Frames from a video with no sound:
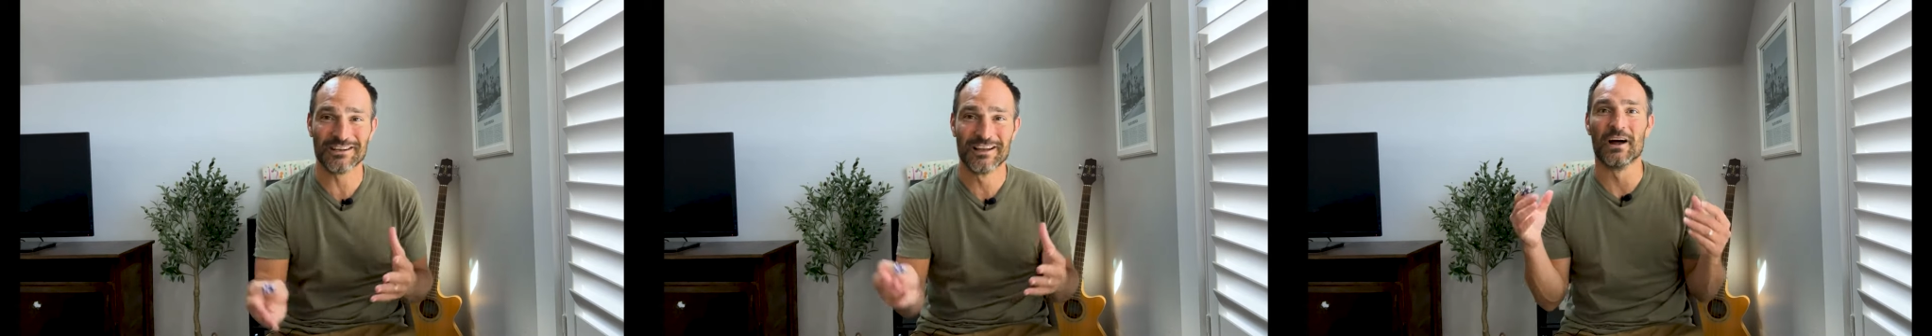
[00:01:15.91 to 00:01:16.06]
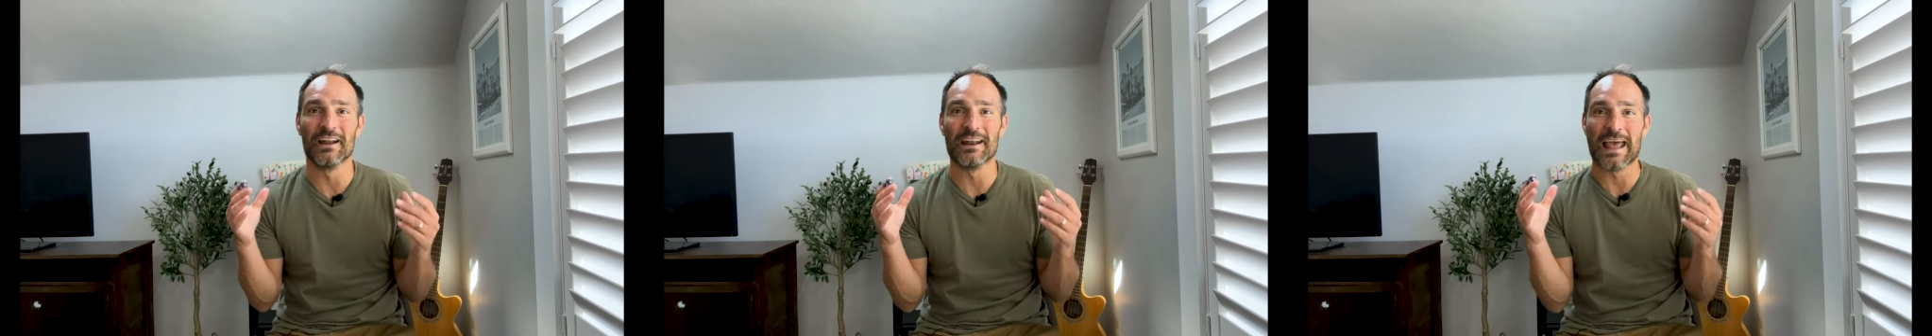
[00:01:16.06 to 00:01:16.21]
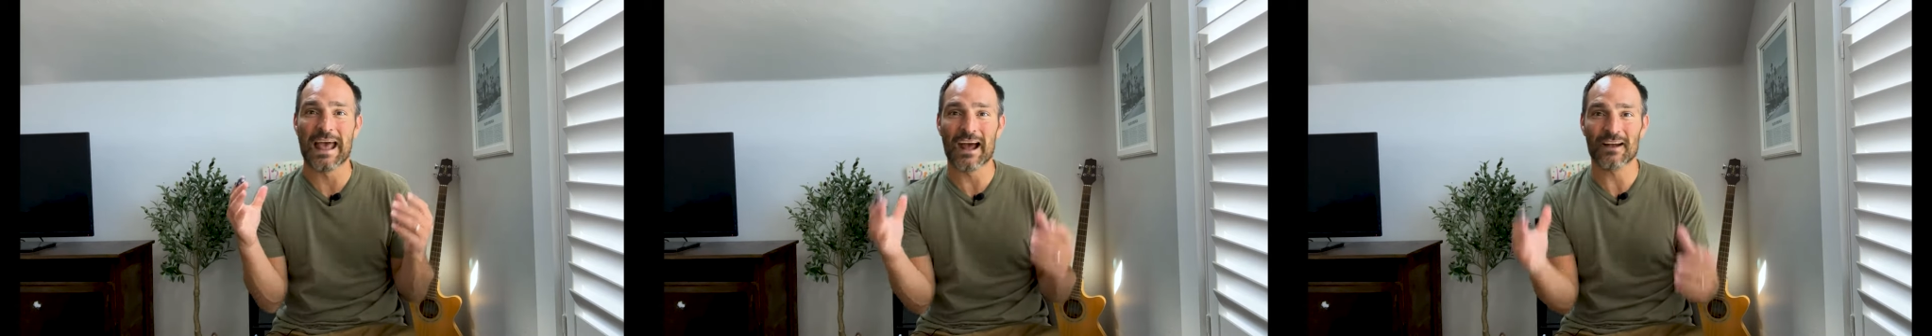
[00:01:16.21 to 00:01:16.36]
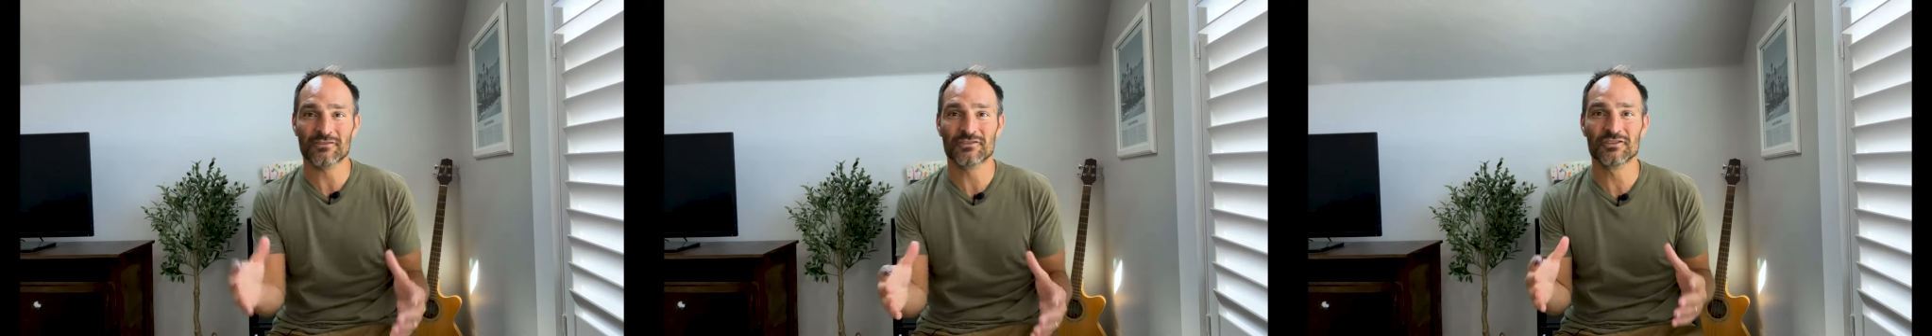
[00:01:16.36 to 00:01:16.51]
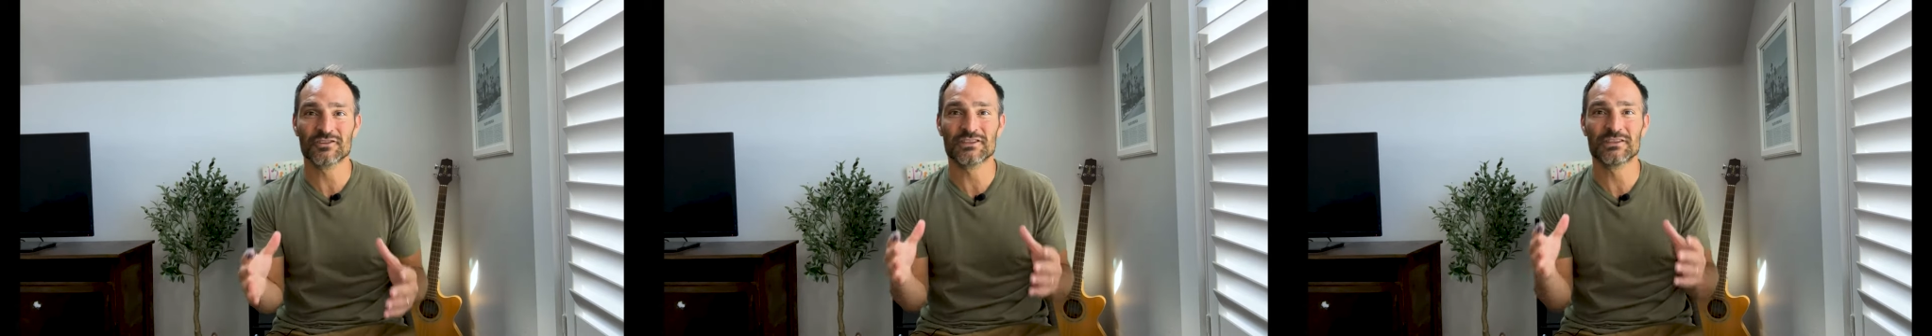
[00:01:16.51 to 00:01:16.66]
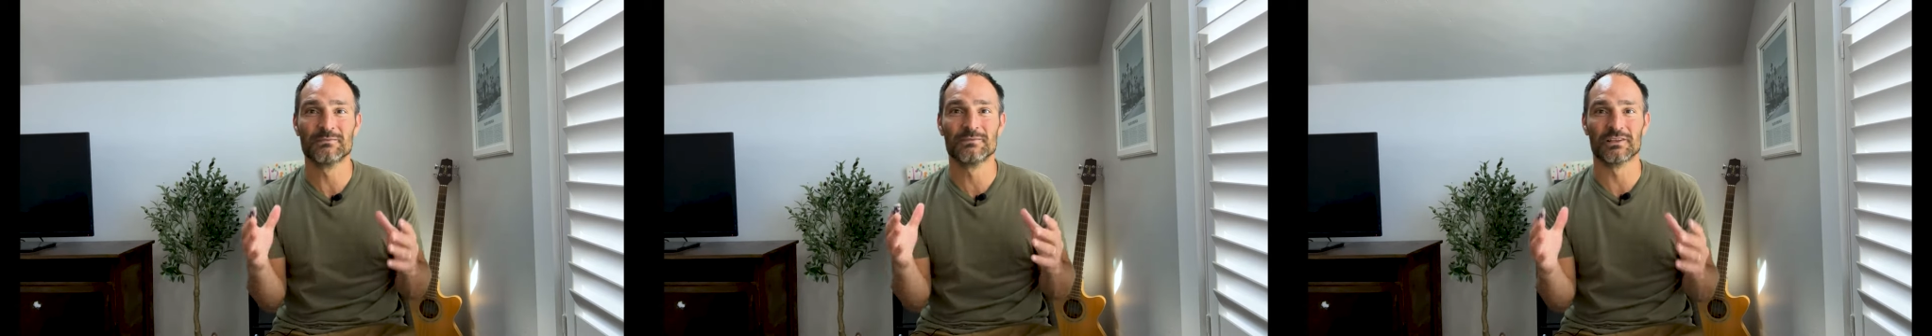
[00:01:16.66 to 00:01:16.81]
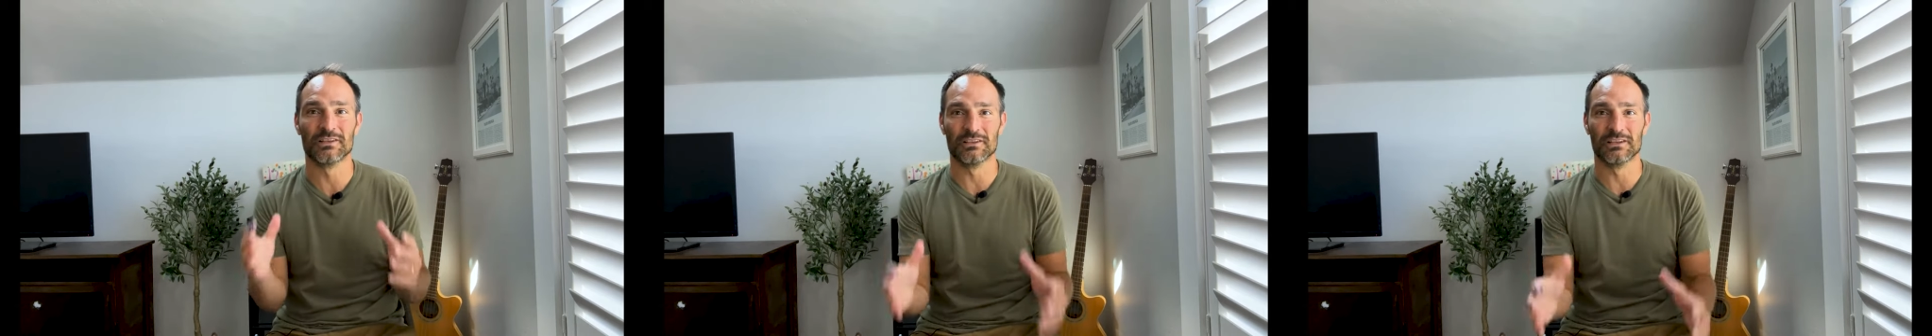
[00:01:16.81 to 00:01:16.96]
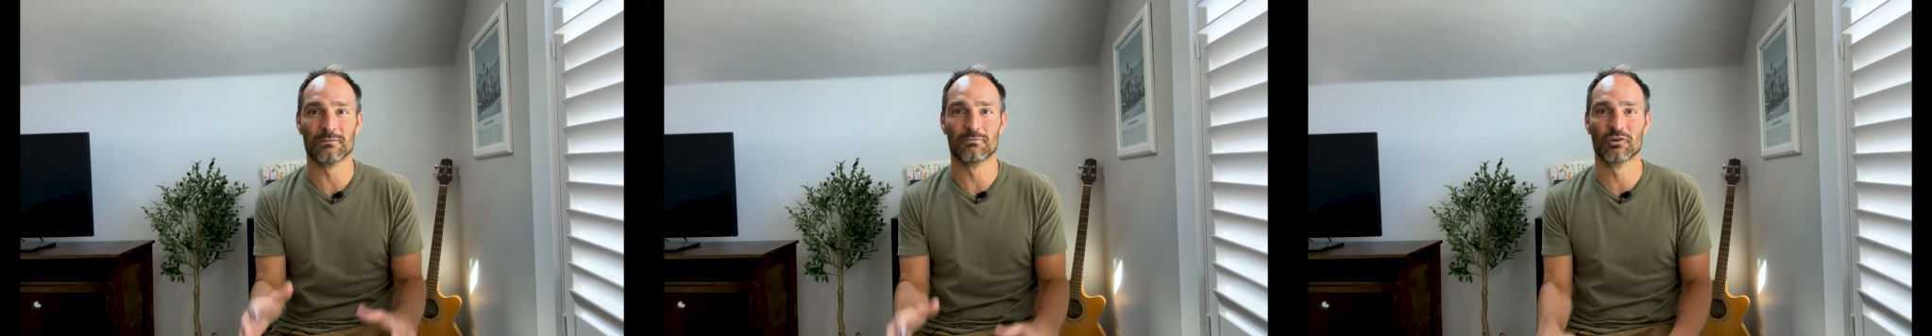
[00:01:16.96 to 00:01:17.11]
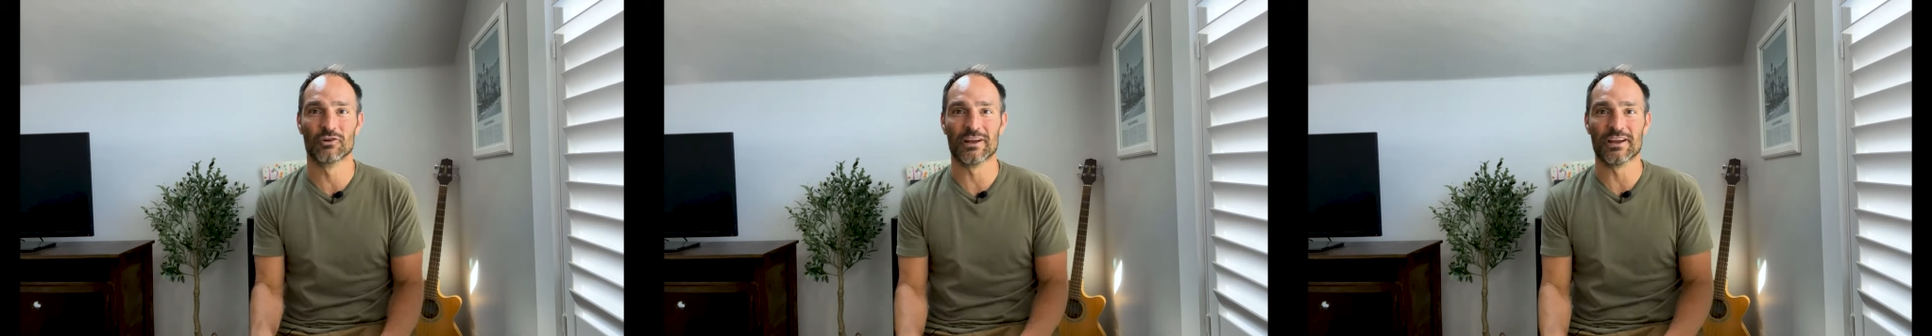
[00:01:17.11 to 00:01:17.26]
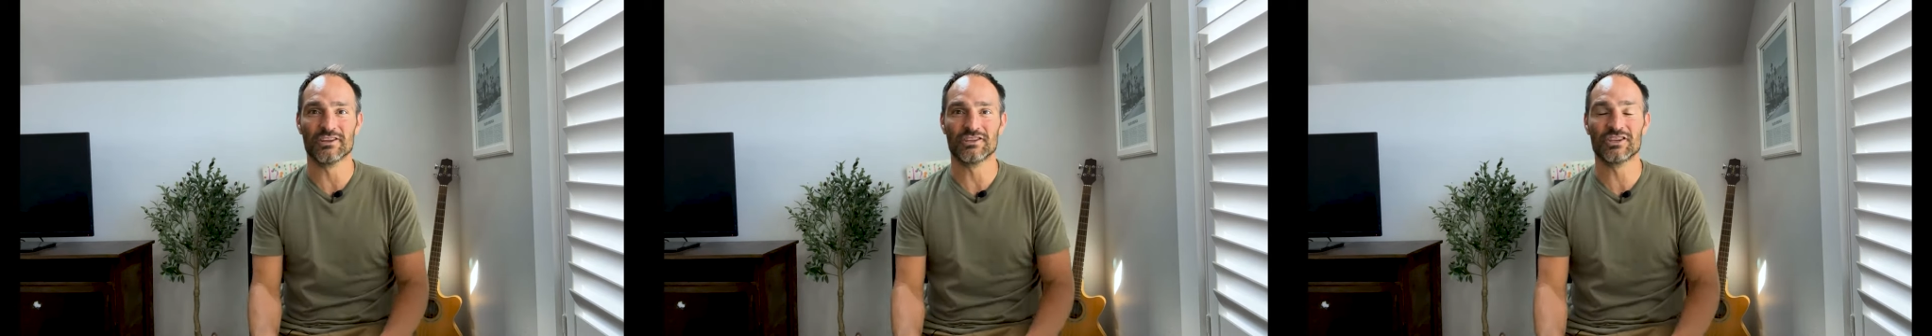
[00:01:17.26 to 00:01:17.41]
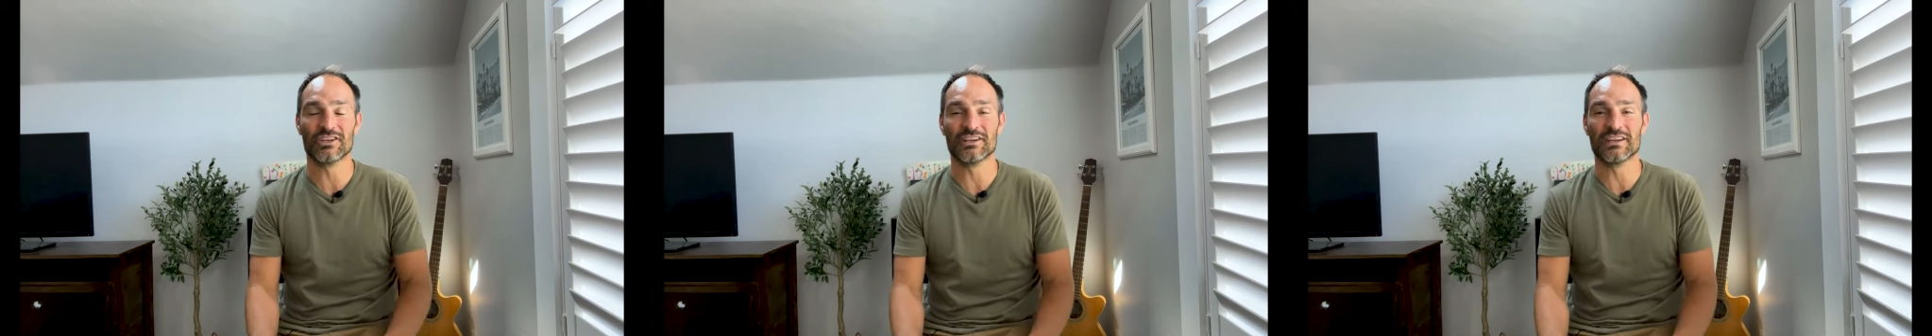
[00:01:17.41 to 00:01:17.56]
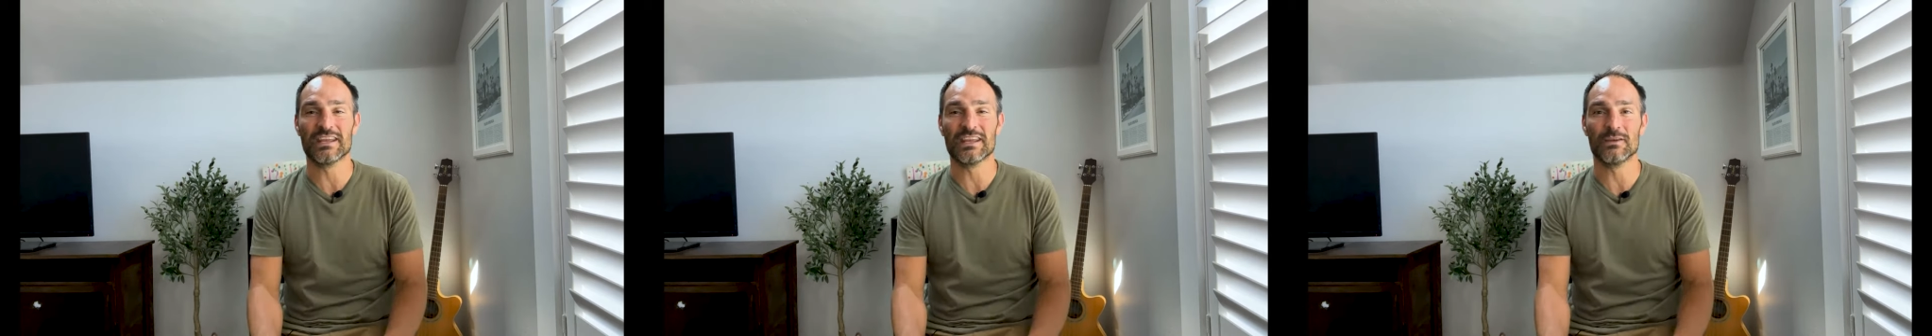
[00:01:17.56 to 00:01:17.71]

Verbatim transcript: but after some deliberation,